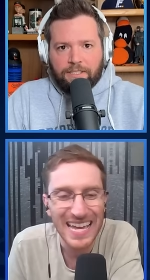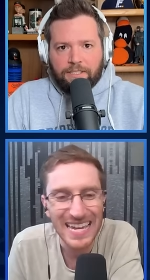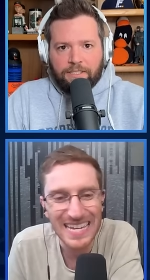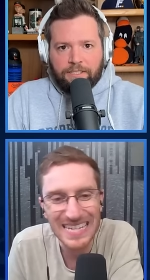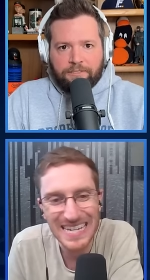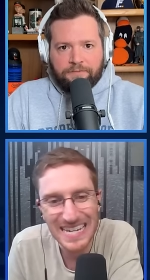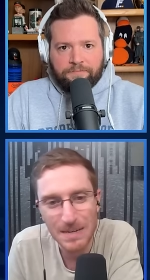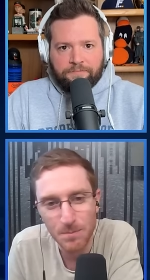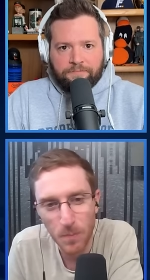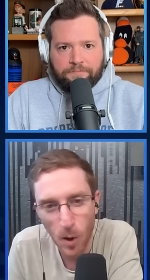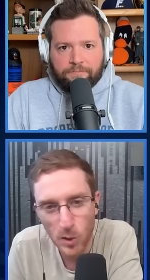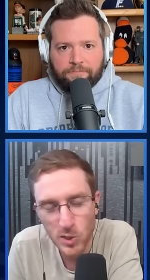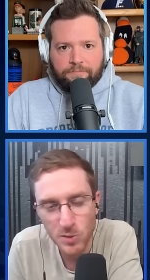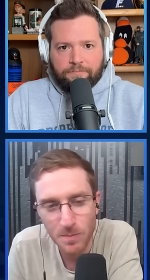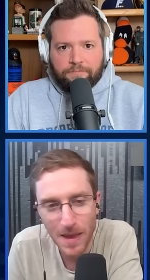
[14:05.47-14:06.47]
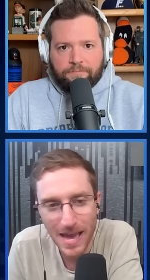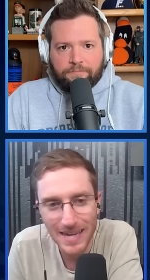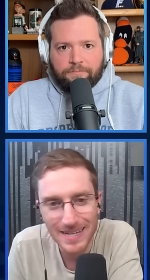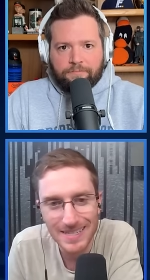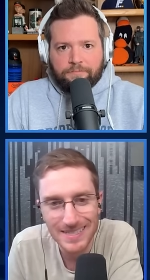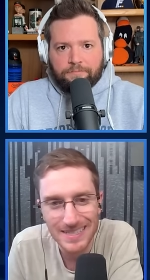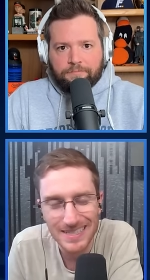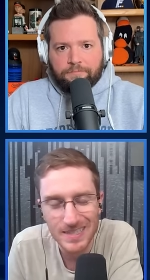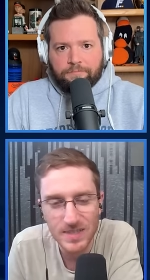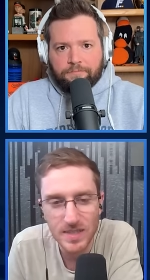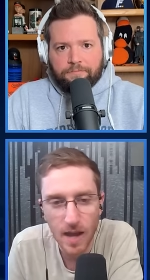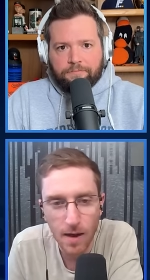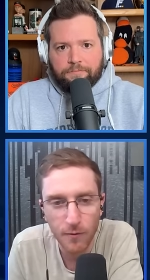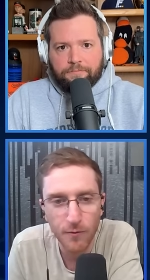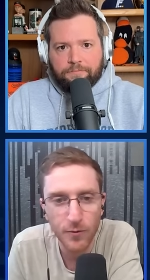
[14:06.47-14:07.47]
Speaker 1: in in March Madness, it's
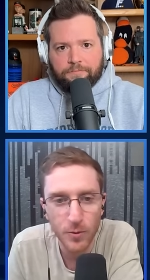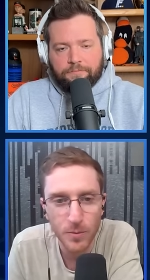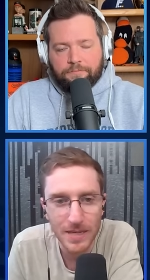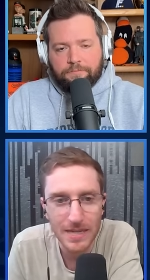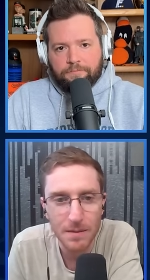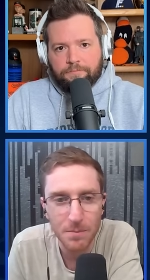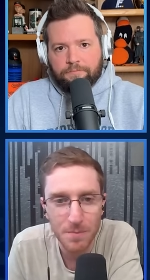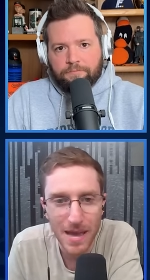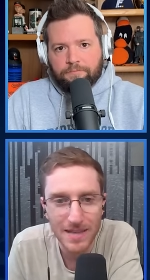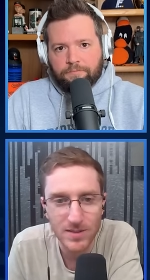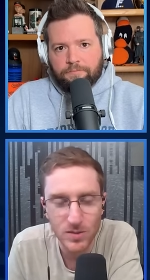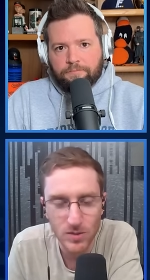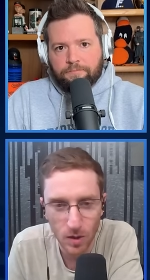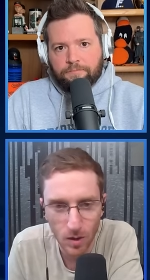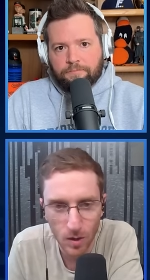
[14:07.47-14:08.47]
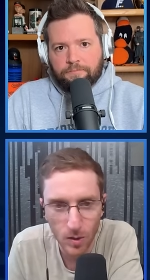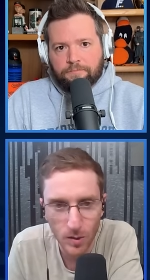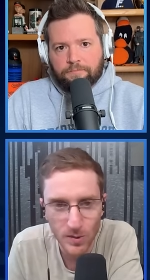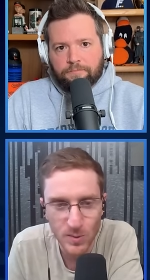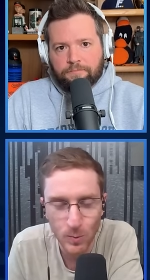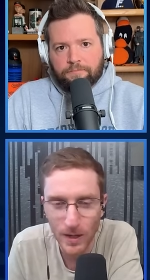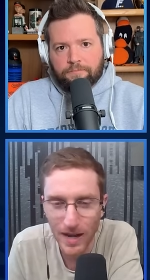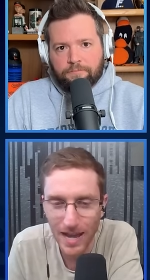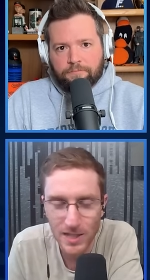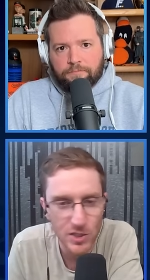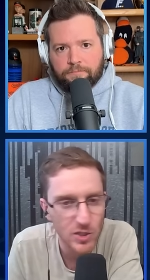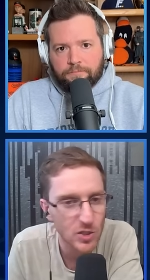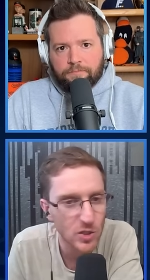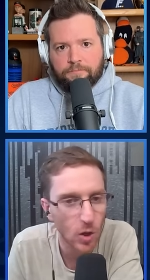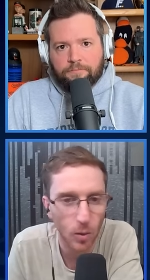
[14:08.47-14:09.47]
tough for me to bet dogs when I
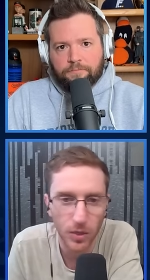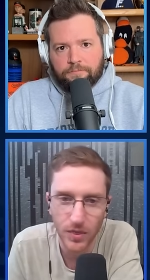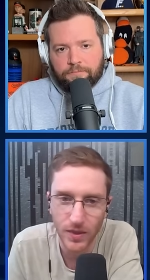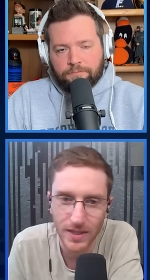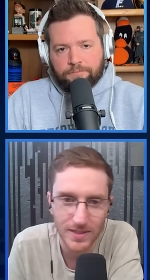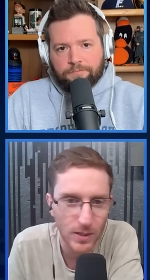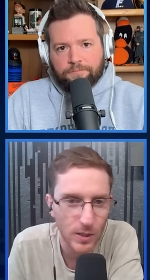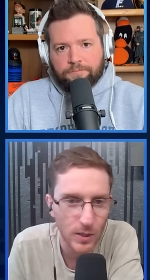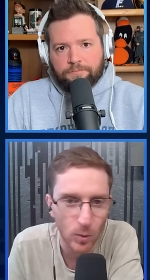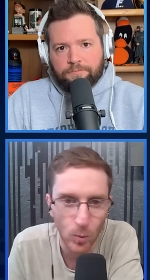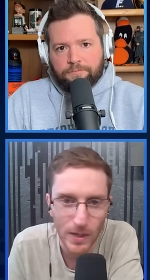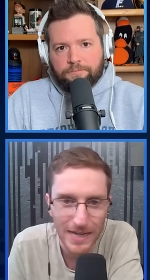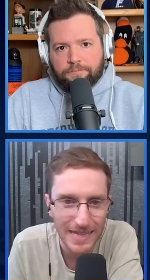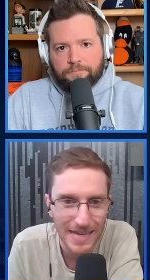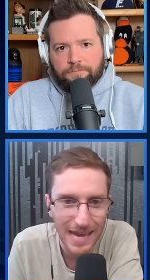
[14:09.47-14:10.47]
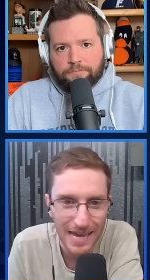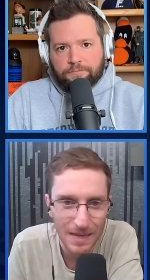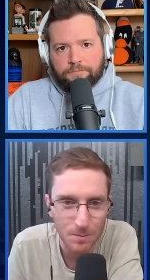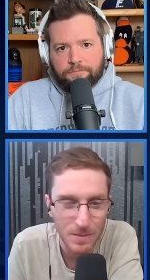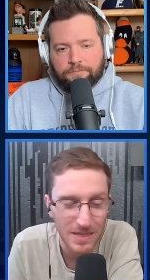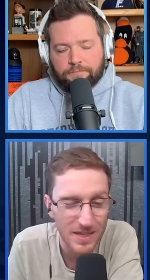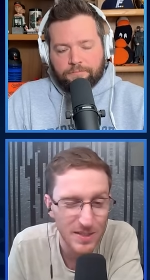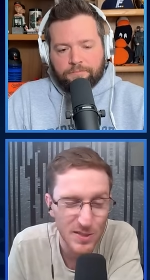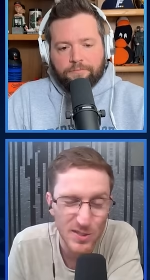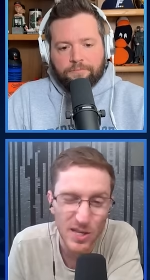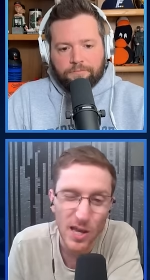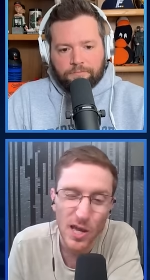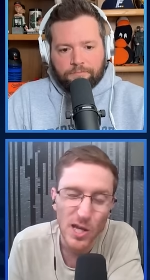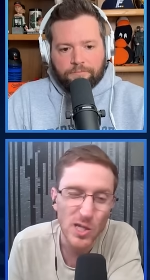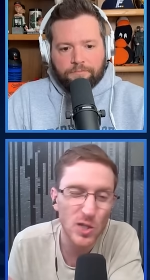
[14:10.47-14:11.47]
just don't think they're going to win a game, because
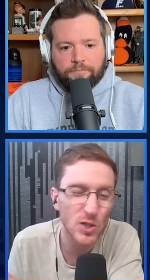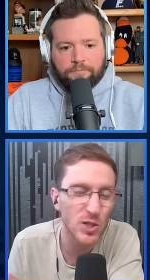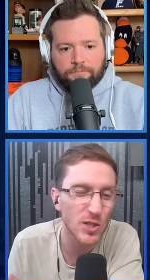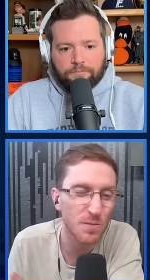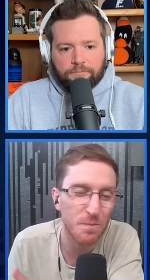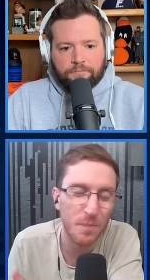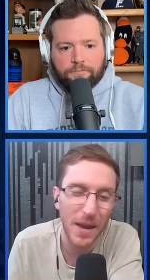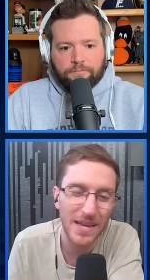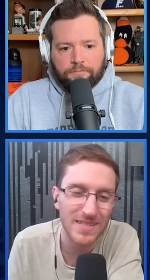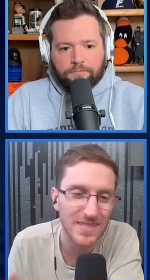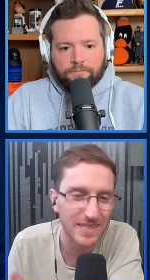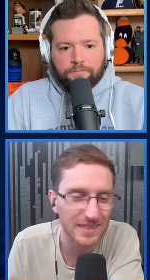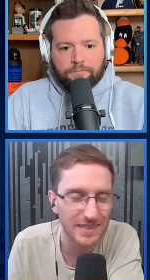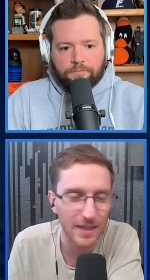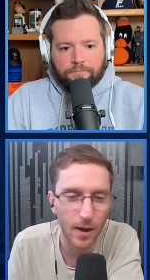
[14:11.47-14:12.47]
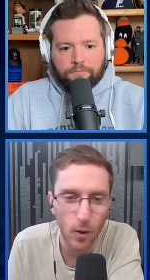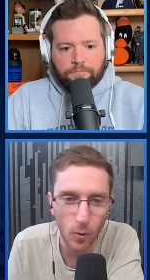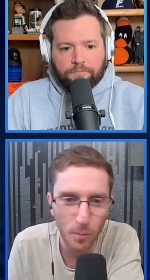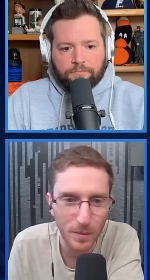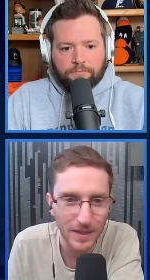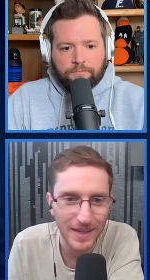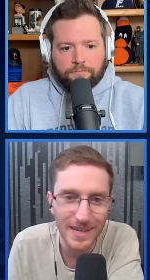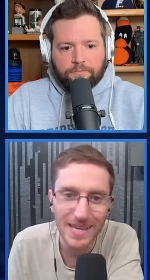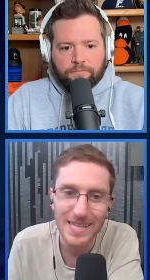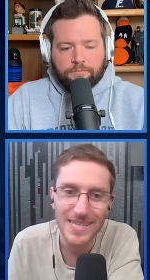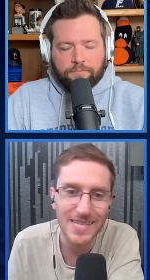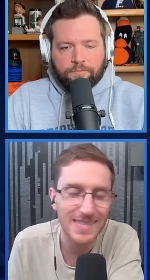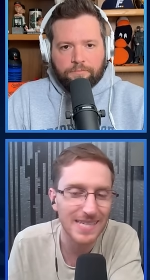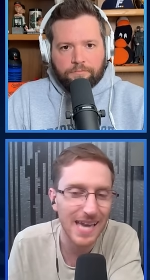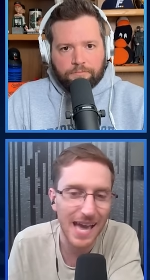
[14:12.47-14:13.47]
you're just basically hoping
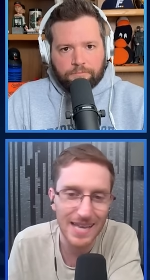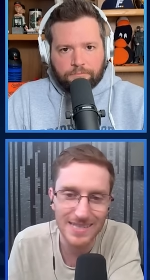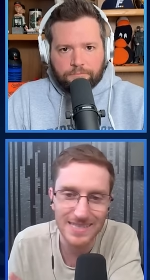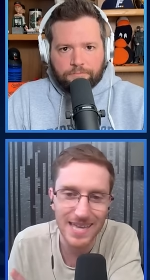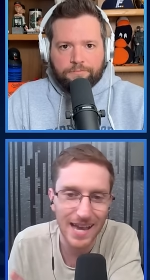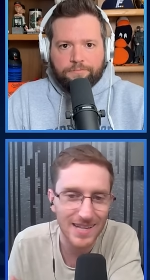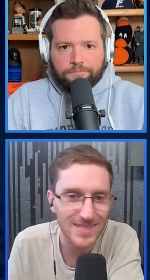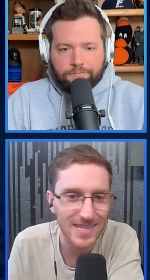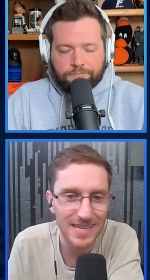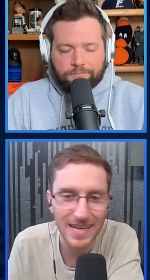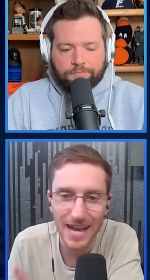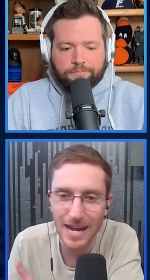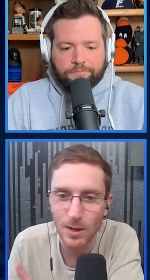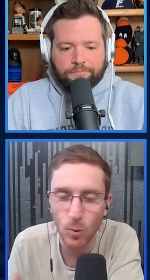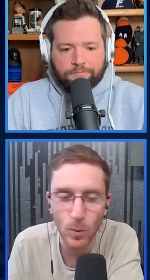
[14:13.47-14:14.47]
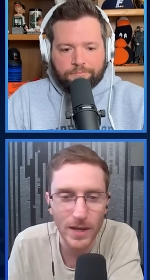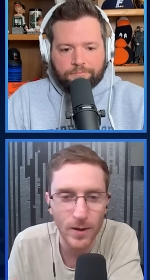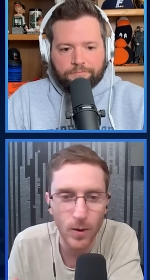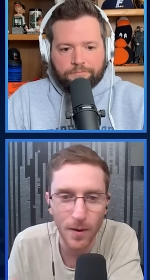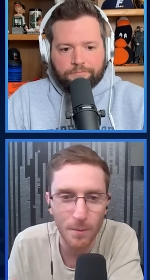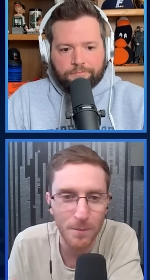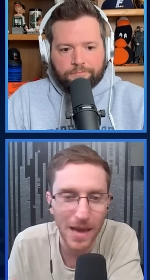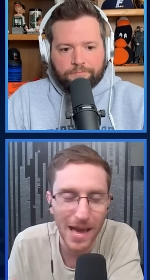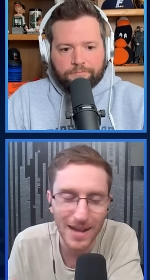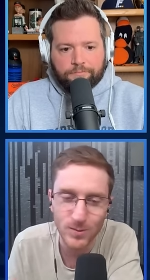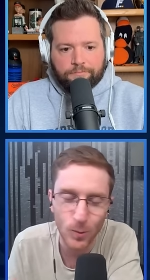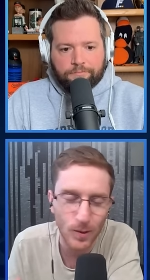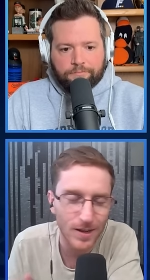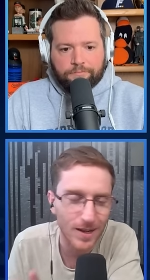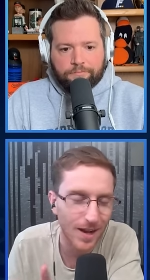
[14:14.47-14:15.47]
that the Aztecs can kind of win on a
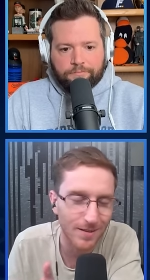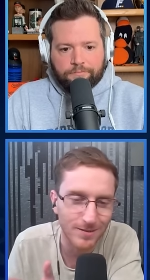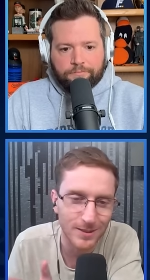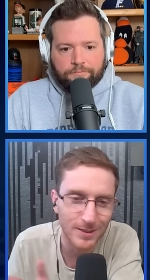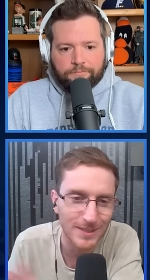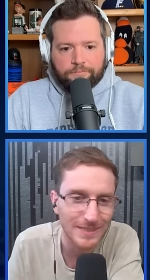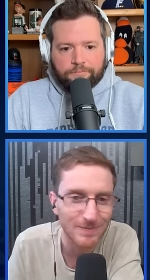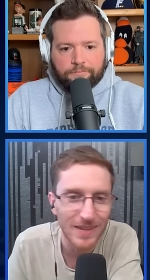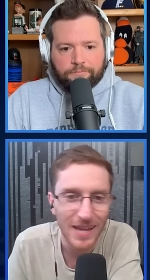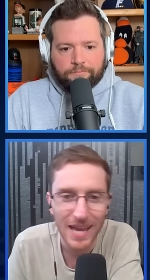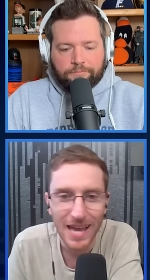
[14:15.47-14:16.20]
backdoor cover, and